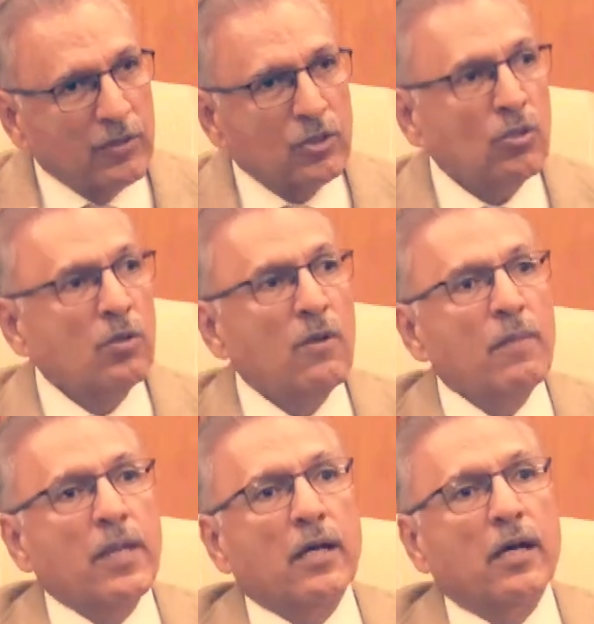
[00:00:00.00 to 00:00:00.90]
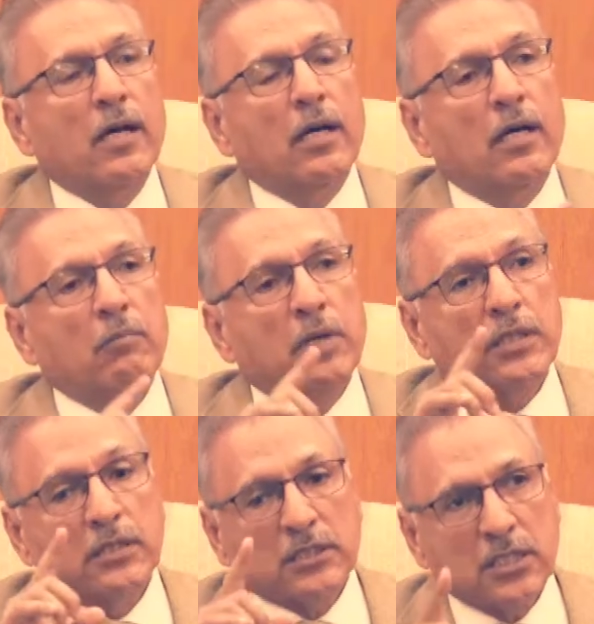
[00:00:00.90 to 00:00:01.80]
So,
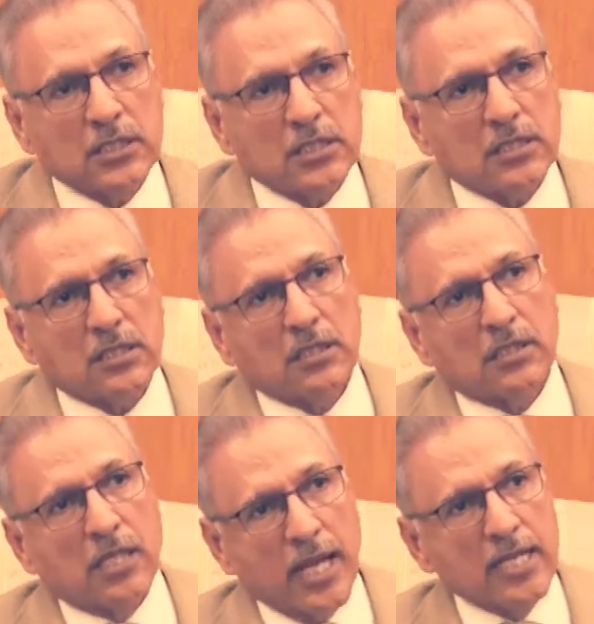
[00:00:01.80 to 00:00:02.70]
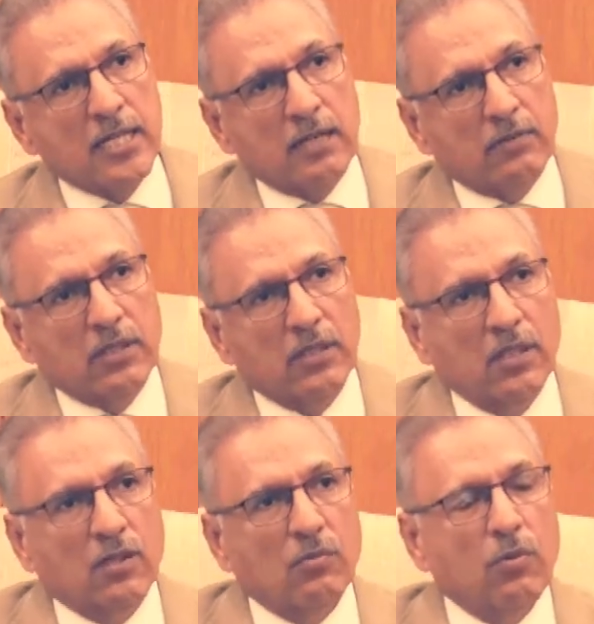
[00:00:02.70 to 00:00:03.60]
but since 9/11,
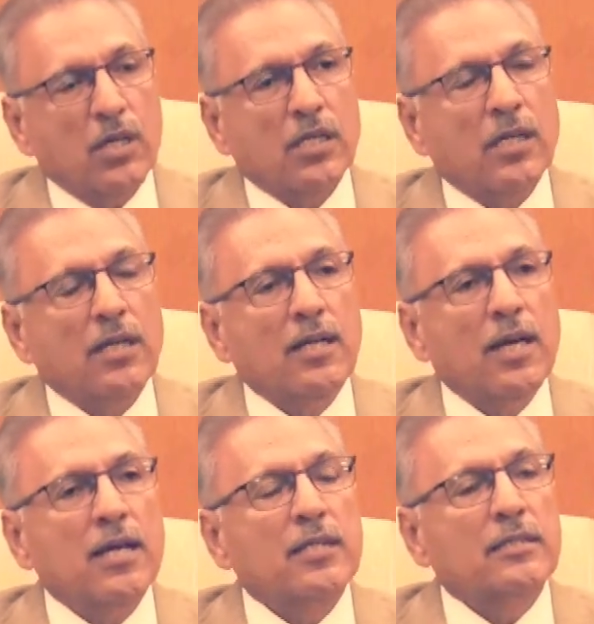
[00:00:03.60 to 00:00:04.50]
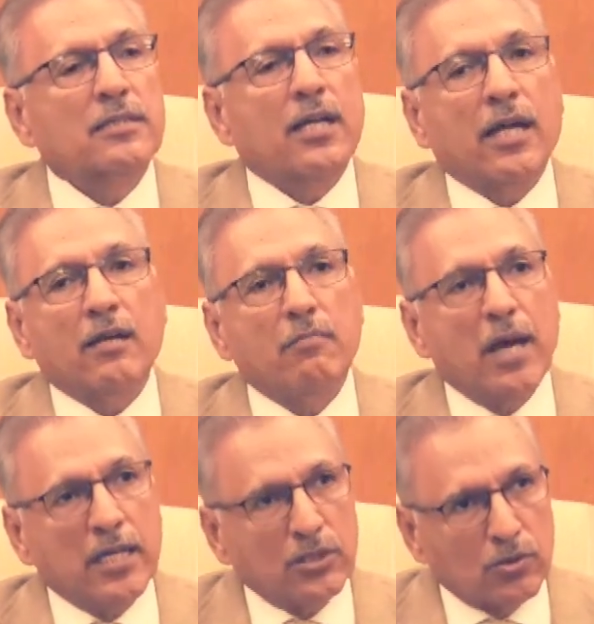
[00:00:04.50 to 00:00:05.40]
what India and Israel
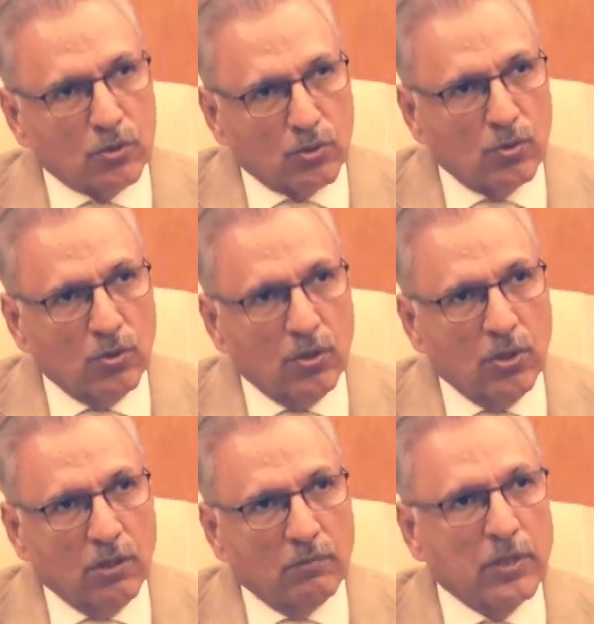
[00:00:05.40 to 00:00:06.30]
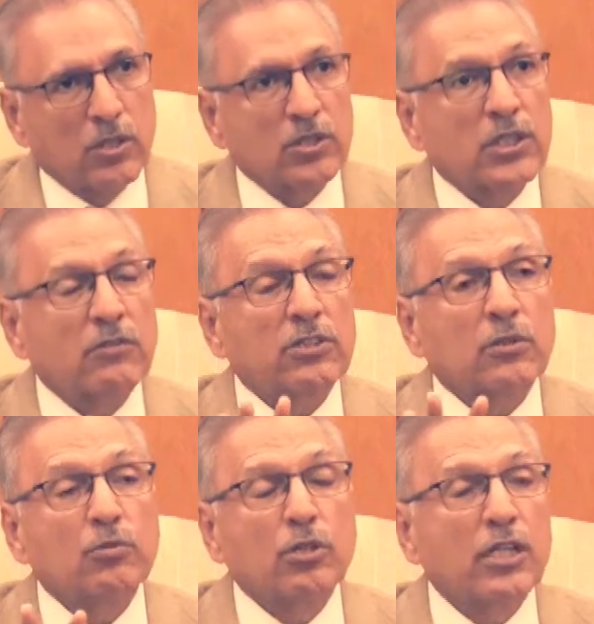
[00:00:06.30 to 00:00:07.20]
managed to do, because they were
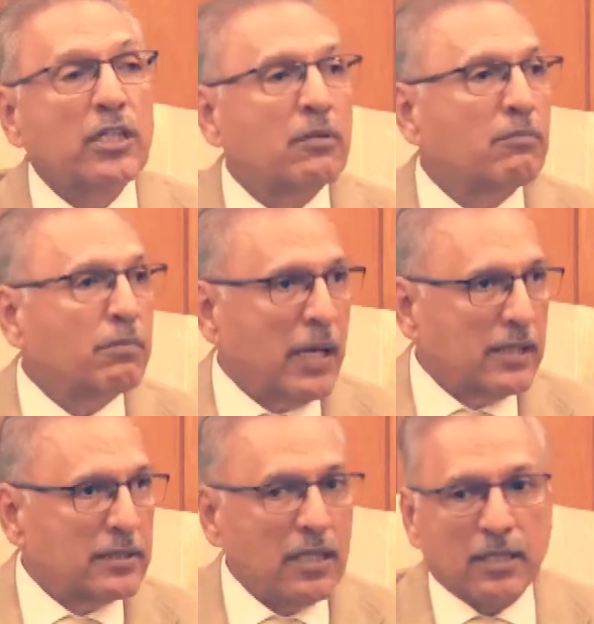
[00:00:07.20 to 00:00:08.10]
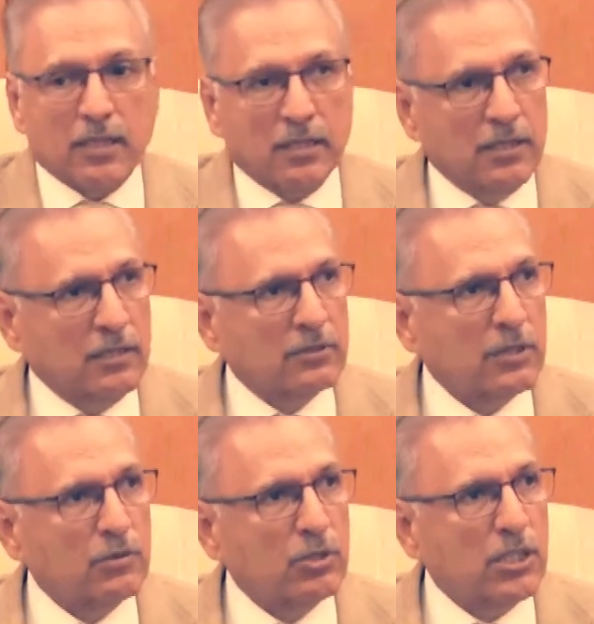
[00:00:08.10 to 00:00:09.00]
subjugating Palestine and they were
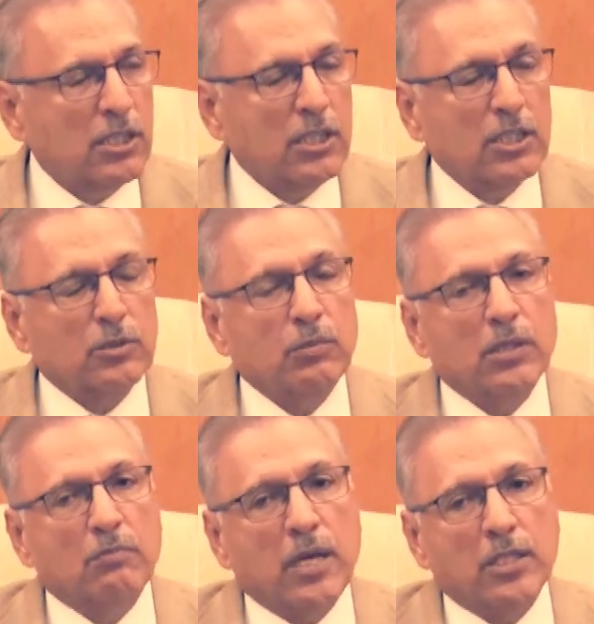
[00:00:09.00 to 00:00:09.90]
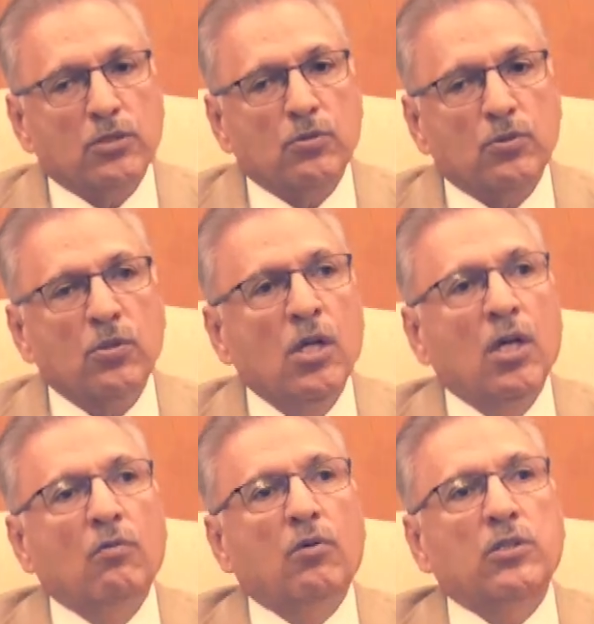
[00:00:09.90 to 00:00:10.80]
subjugating Kashmir, managed to do
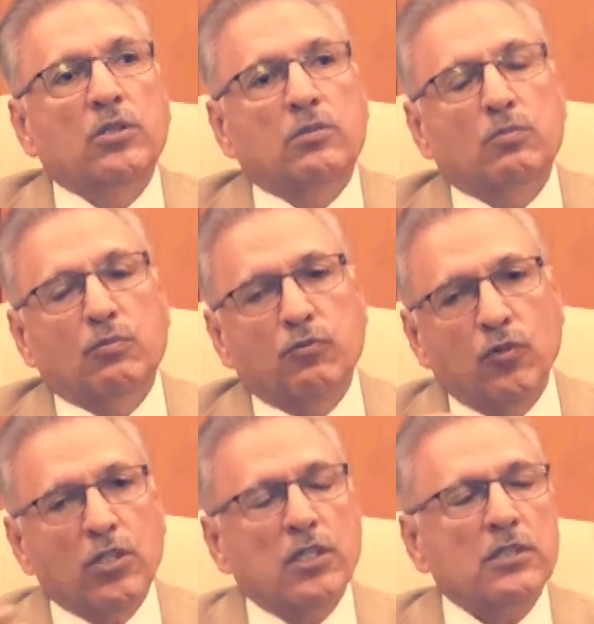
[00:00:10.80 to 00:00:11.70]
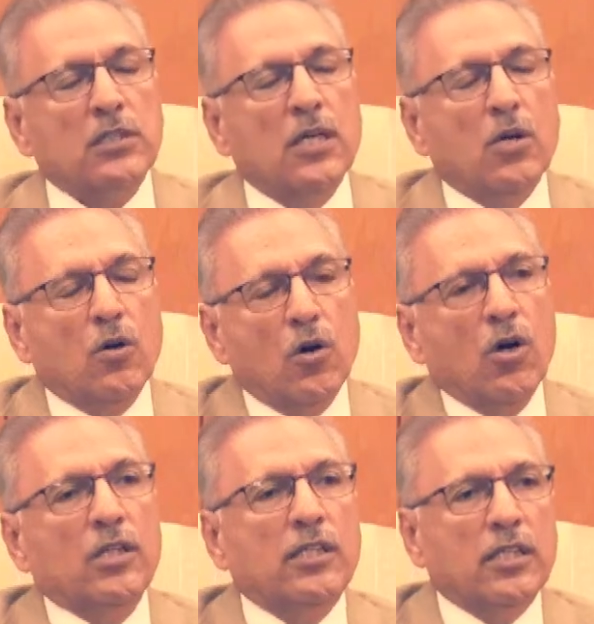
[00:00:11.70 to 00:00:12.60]
was focus
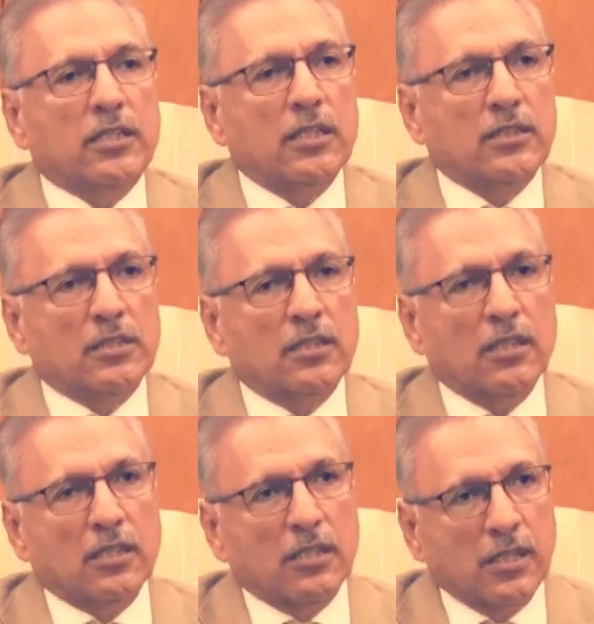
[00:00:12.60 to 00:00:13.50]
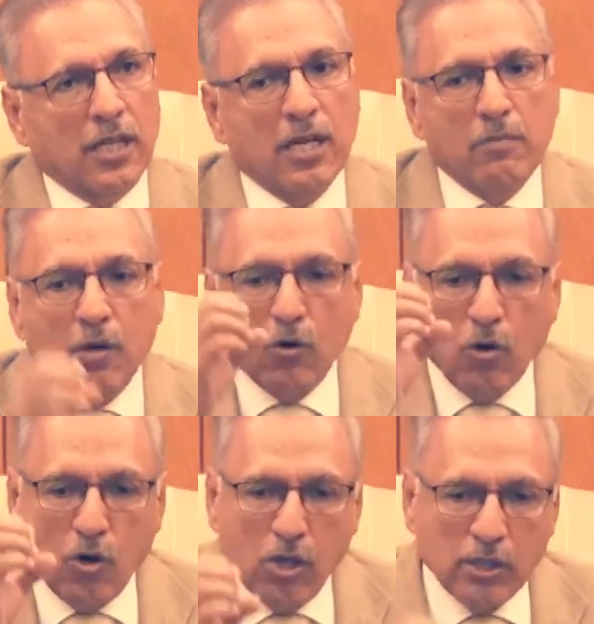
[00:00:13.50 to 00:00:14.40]
all the attention, label
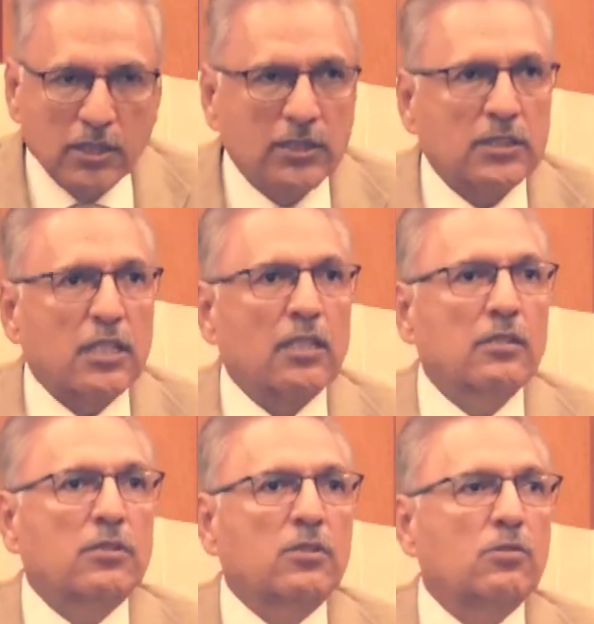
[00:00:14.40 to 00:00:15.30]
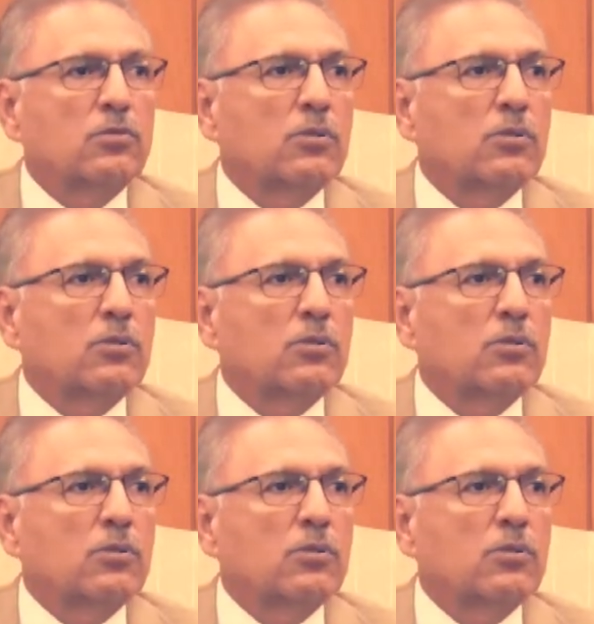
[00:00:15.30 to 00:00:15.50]
all these struggles